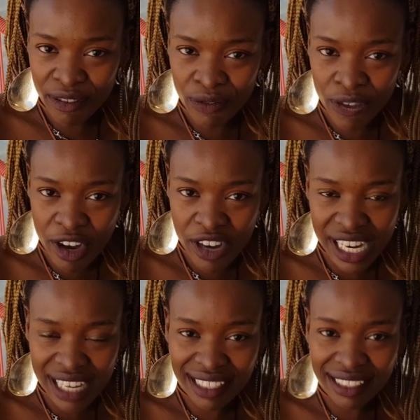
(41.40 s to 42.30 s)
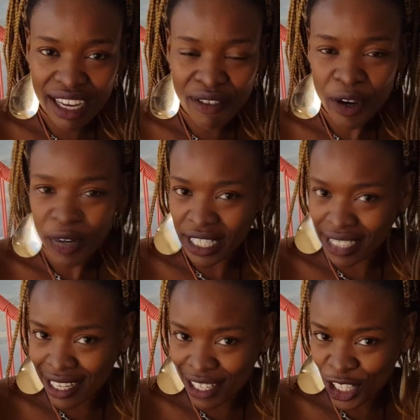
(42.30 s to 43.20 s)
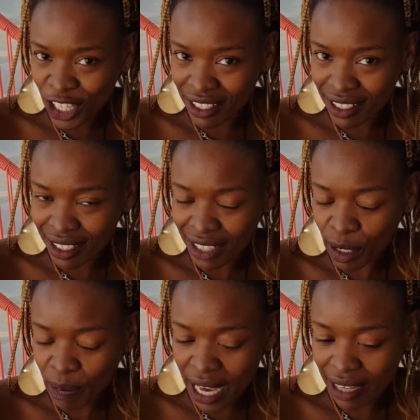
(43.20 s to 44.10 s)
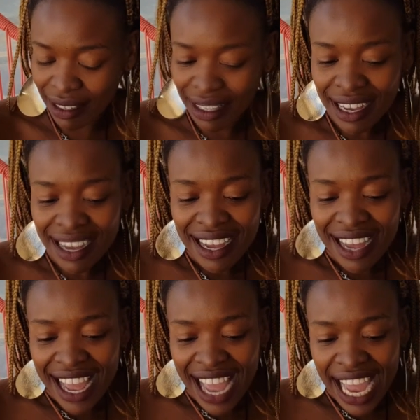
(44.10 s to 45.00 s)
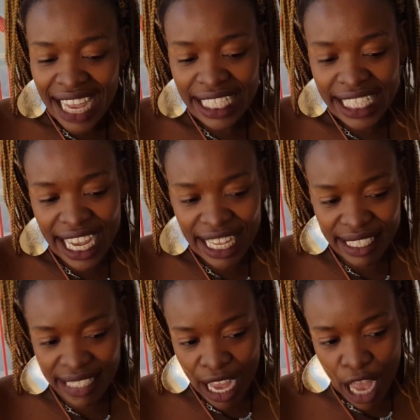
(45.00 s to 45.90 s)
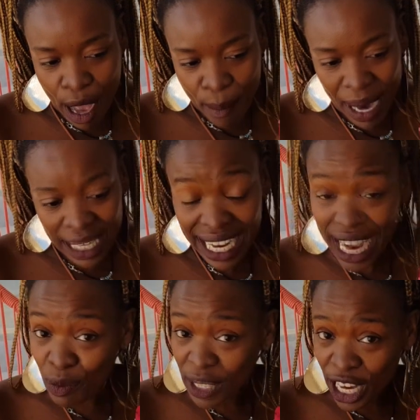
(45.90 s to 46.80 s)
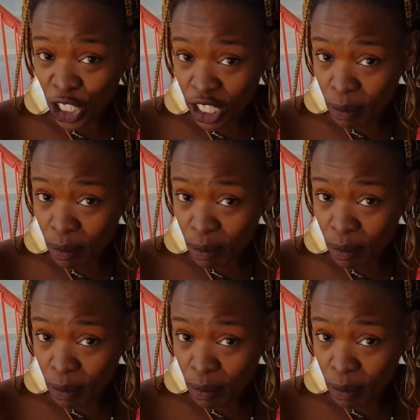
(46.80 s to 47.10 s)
very intelligent young man. And yes, my dad was actually a